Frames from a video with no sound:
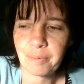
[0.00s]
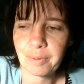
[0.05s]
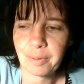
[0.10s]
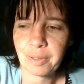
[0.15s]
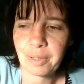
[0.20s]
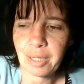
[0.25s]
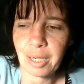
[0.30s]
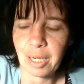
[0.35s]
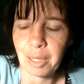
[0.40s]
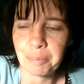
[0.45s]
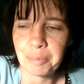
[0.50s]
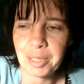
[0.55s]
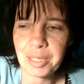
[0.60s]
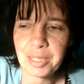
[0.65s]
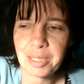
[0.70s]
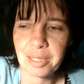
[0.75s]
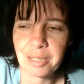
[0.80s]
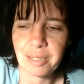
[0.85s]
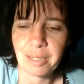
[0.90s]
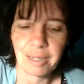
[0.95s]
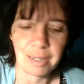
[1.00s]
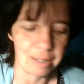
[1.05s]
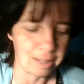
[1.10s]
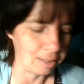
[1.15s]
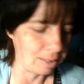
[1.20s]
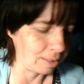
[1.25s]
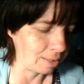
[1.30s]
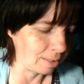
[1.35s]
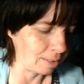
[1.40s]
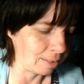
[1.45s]
commented
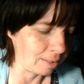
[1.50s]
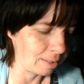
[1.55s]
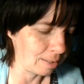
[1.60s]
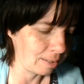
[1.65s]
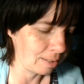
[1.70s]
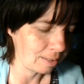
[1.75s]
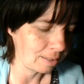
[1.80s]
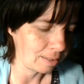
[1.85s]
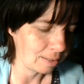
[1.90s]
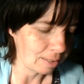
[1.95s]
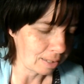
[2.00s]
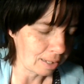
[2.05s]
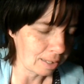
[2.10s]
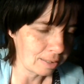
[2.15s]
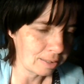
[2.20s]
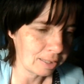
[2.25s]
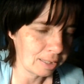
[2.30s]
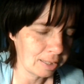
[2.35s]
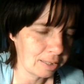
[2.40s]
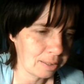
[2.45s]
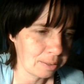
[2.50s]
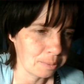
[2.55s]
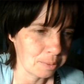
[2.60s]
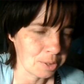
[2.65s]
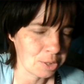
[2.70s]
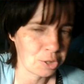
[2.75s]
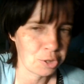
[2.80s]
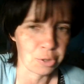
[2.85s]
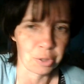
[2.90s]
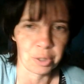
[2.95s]
on I think it
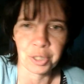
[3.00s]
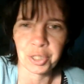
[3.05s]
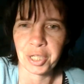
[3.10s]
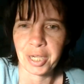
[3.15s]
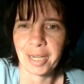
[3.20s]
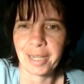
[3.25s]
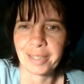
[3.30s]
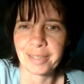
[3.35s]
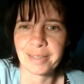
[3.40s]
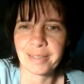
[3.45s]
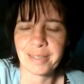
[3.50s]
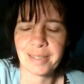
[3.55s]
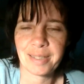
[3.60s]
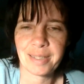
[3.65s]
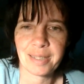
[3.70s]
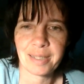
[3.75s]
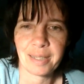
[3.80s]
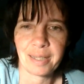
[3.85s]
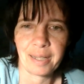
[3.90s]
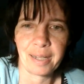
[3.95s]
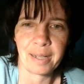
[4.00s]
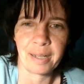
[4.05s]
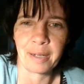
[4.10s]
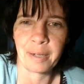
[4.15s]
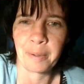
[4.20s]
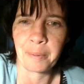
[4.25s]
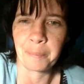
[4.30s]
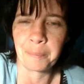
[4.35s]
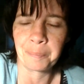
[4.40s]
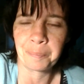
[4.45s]
was Georgianne's
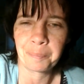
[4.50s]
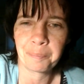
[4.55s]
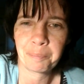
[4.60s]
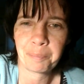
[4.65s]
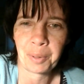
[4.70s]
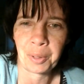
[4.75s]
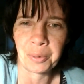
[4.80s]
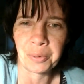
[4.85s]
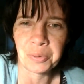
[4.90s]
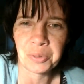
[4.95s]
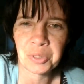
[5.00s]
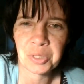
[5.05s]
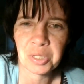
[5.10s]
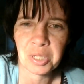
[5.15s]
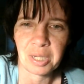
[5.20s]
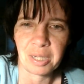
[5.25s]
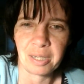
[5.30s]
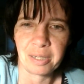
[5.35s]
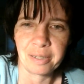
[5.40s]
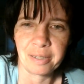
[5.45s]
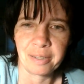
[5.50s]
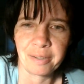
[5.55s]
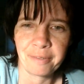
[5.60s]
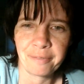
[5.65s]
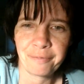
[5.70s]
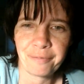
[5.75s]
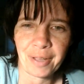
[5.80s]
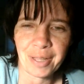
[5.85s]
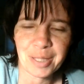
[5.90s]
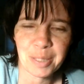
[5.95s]
post on
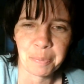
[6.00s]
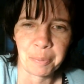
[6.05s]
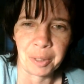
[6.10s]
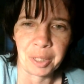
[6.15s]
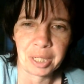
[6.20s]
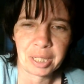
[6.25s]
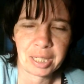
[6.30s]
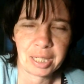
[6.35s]
Facebook.